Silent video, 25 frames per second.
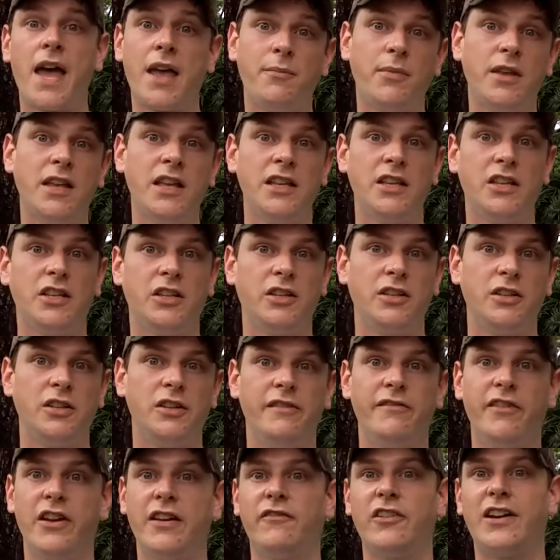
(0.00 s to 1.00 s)
Maybe
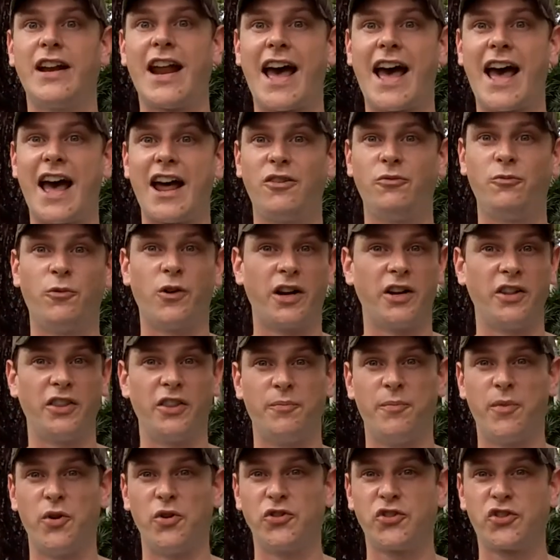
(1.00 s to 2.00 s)
you've even had one
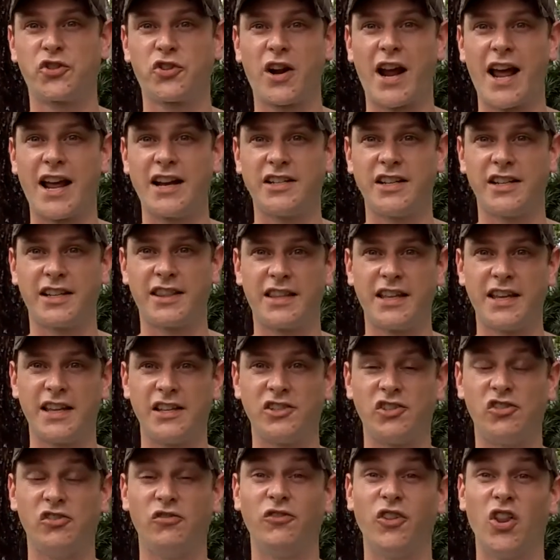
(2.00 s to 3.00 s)
of the most tragic
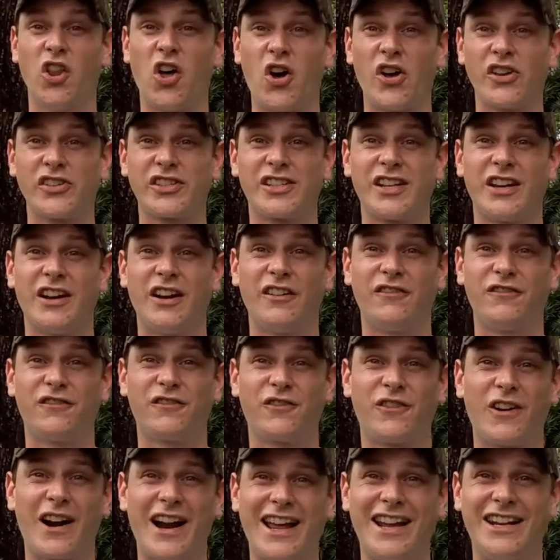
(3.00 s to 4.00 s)
things. You've lost
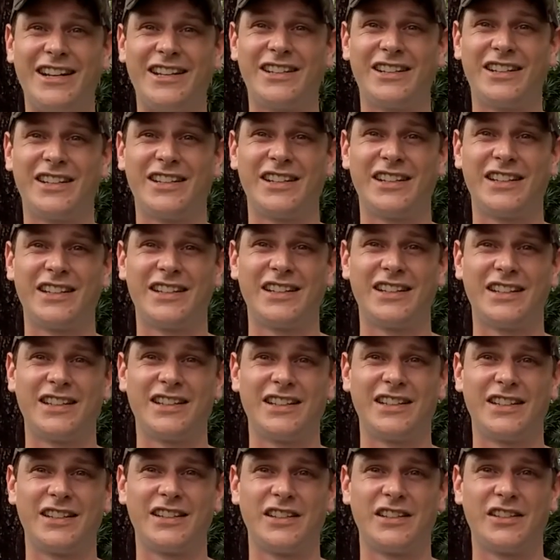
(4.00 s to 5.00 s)
a friend
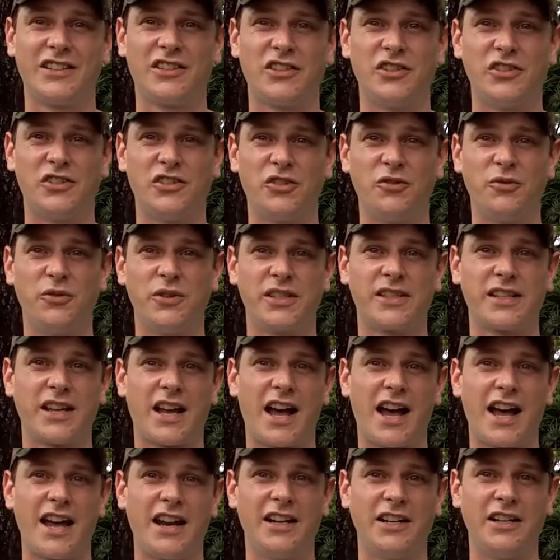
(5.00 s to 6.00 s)
to
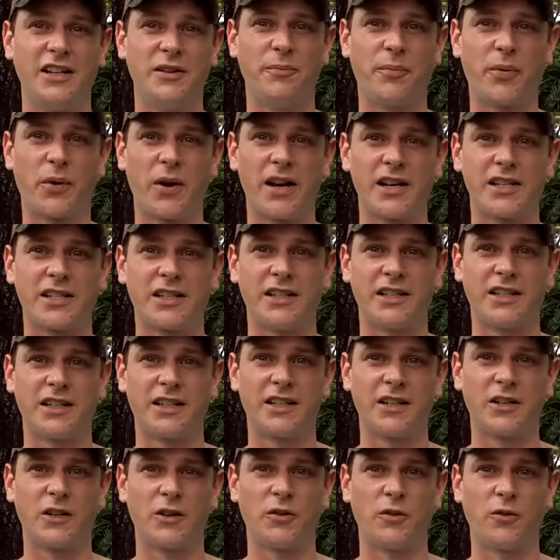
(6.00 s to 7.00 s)
suicide and depression
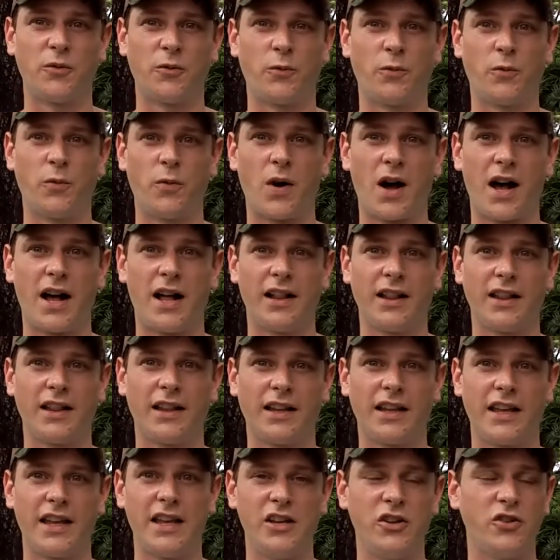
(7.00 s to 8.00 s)

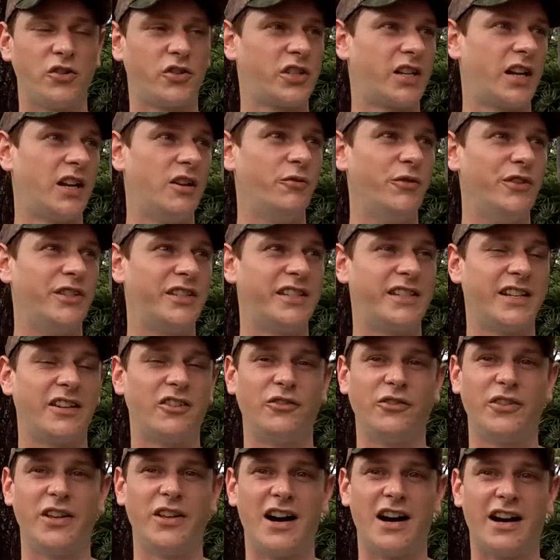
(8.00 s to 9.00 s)
while he or she was
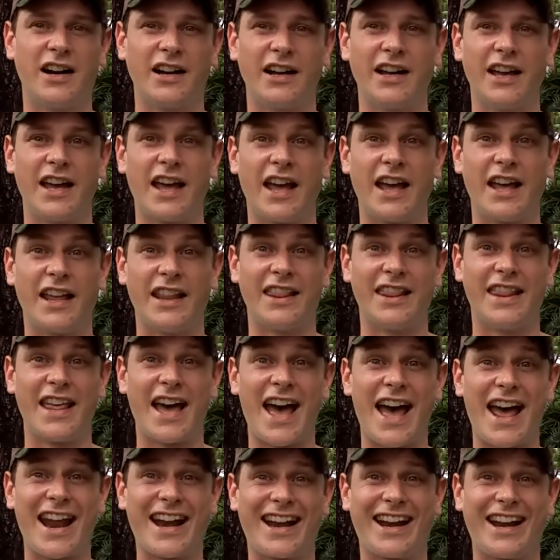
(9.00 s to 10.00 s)
still young. And
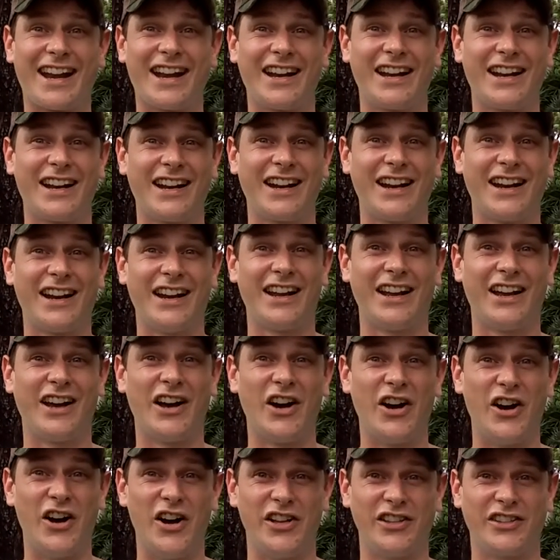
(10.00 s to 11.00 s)
that
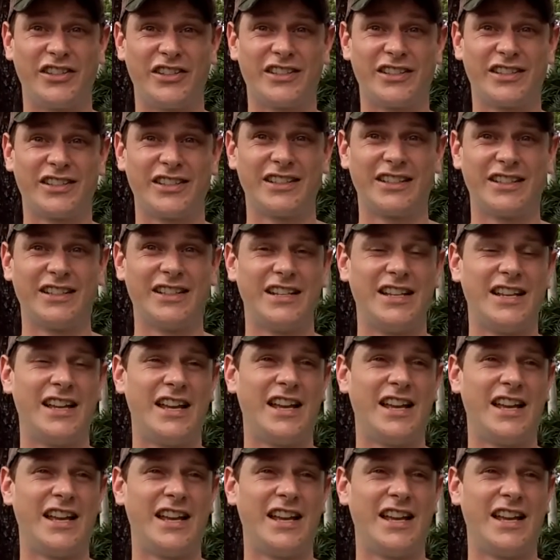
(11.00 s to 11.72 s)
hurts.